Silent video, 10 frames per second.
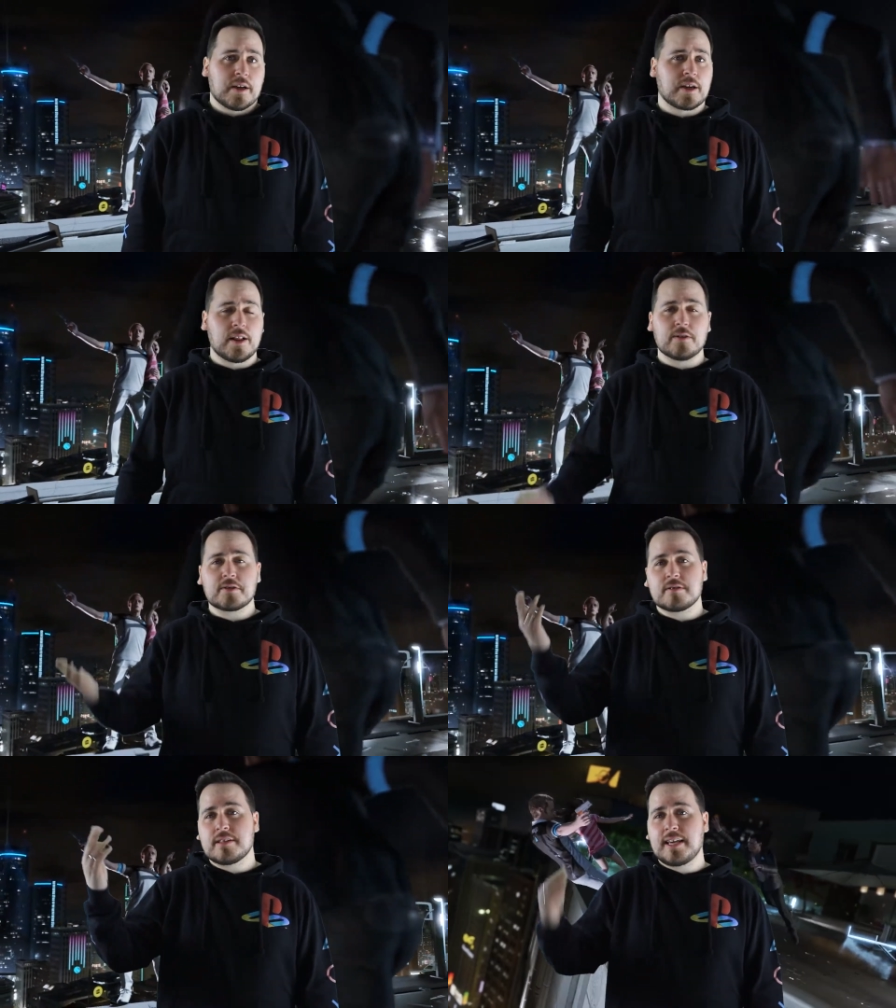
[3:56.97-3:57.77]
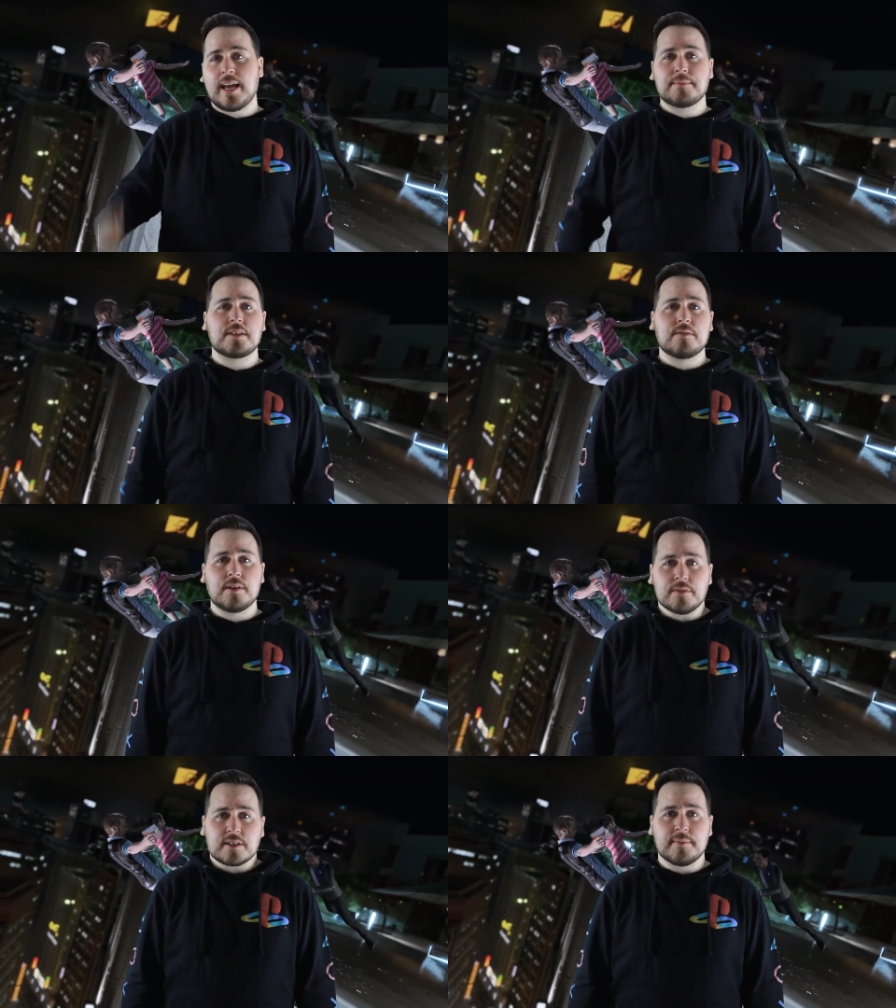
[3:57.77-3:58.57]
Closer to the games you
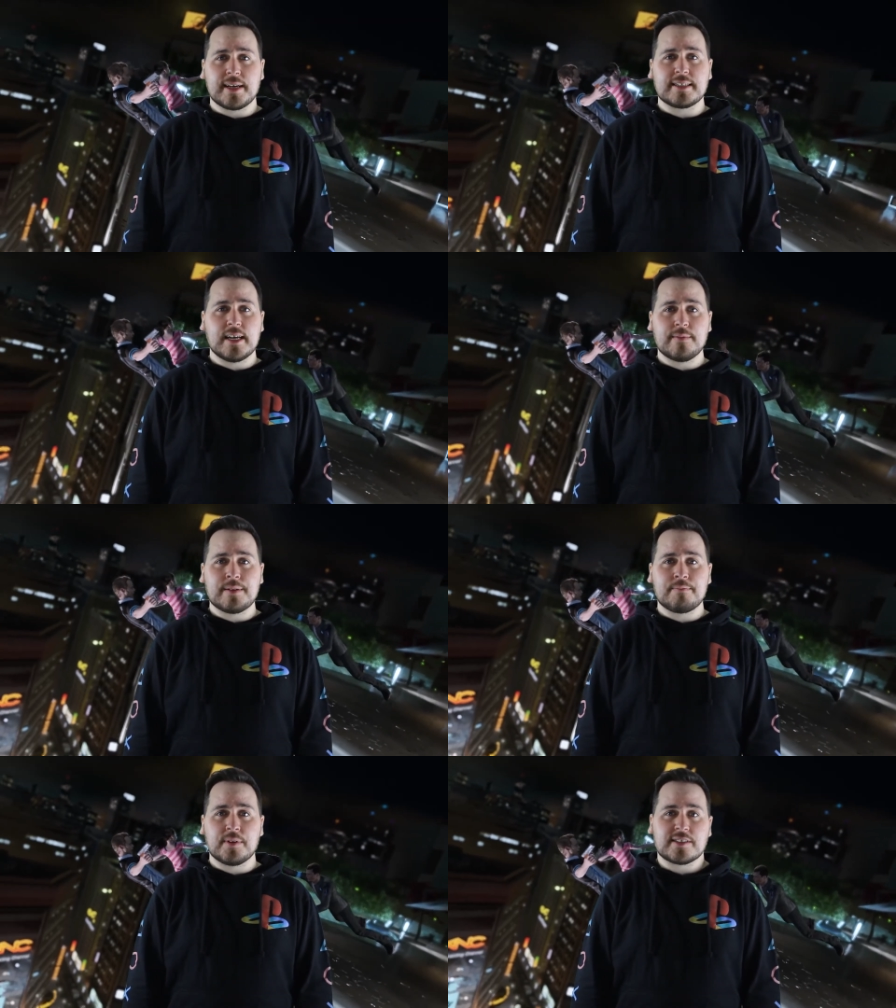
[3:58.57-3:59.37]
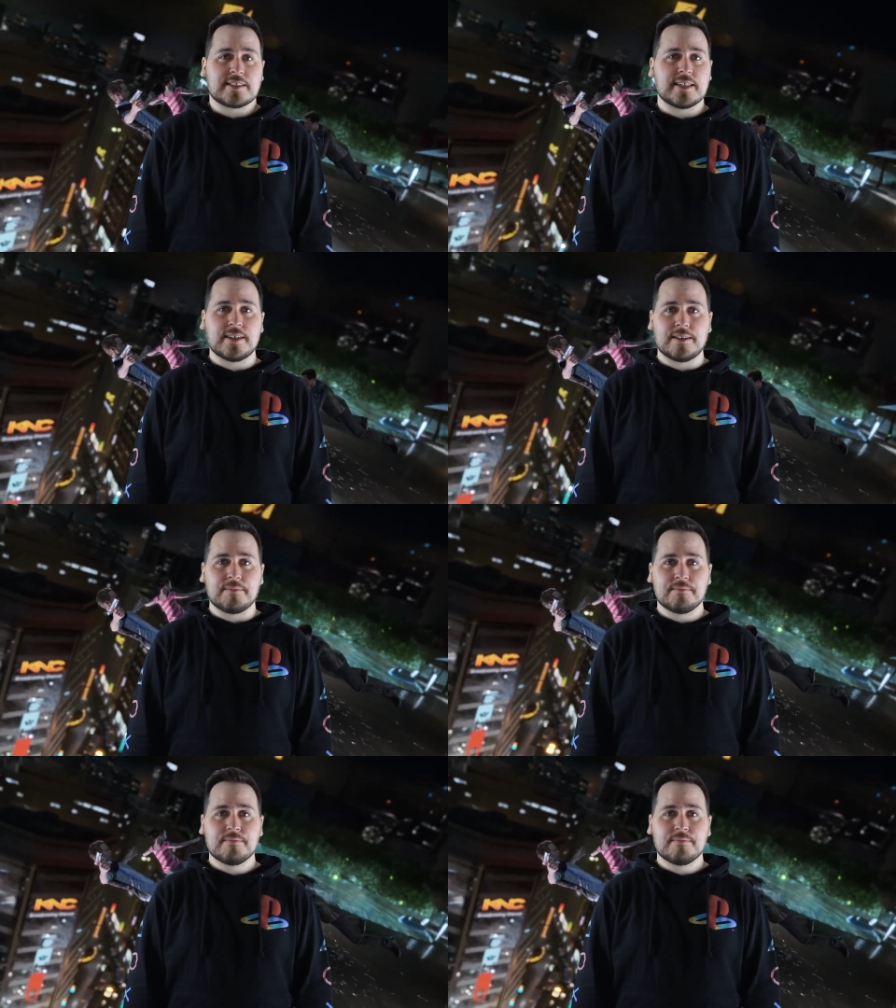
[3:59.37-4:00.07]
used to make, David, but still.